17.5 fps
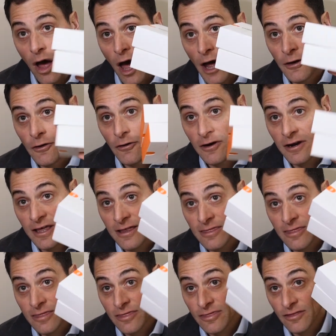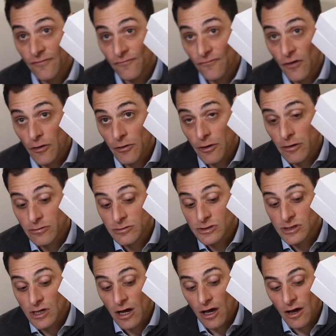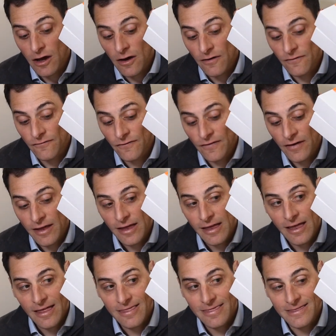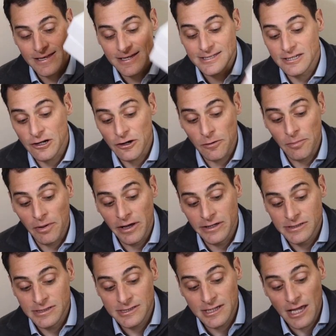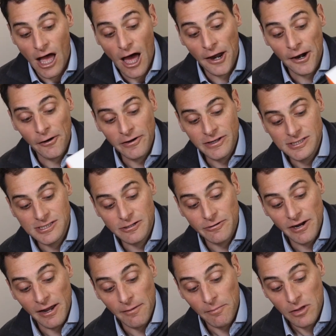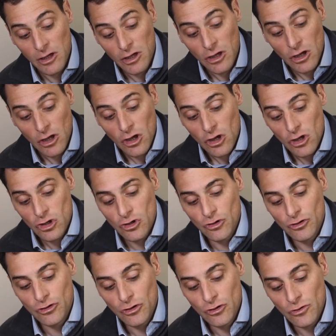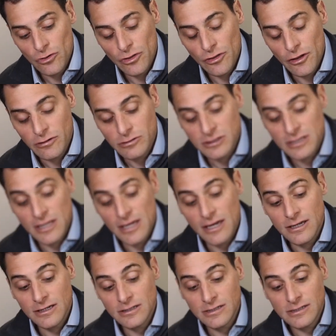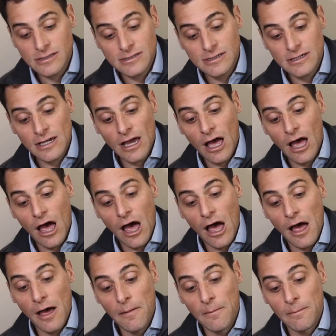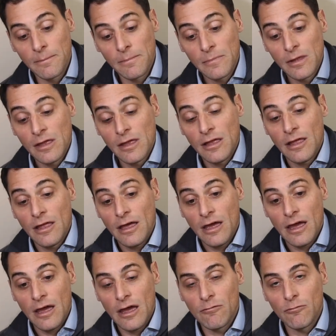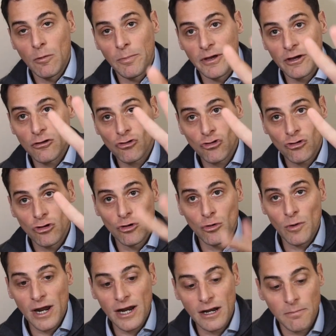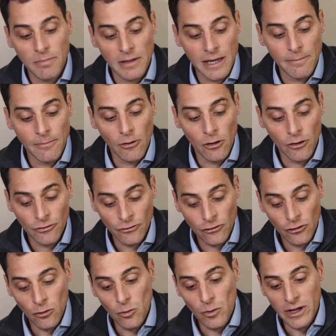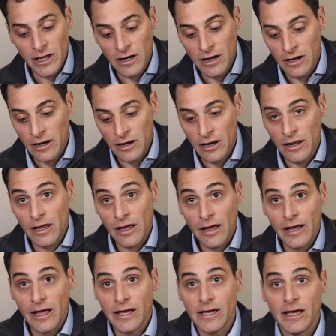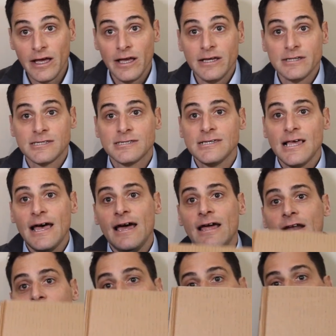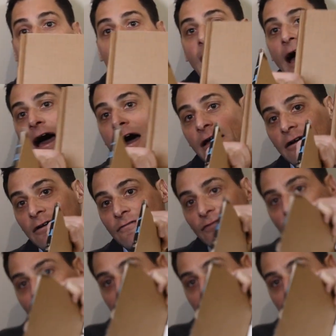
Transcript: underneath the photos of these earbuds on our Instagram. You do those things, and we'll pick 2 random people to win a set out of